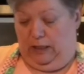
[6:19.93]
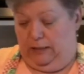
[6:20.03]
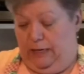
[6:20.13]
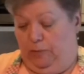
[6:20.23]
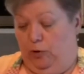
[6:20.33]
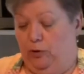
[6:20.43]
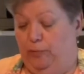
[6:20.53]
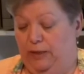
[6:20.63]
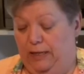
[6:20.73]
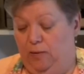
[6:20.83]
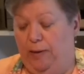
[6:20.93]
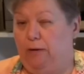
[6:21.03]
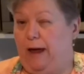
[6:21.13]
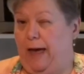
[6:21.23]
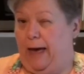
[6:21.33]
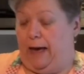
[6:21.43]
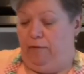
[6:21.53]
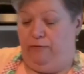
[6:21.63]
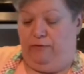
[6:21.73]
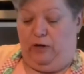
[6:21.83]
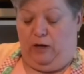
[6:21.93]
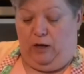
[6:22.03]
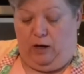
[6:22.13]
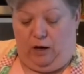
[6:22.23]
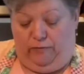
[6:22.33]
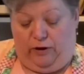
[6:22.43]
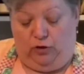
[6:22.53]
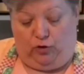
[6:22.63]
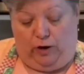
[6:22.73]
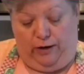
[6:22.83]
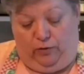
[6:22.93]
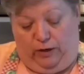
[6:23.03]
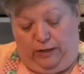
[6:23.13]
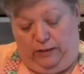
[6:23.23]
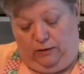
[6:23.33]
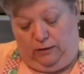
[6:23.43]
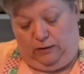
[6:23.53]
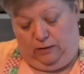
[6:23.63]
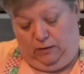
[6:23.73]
Now I'm going to put in about half of our dry ingredients.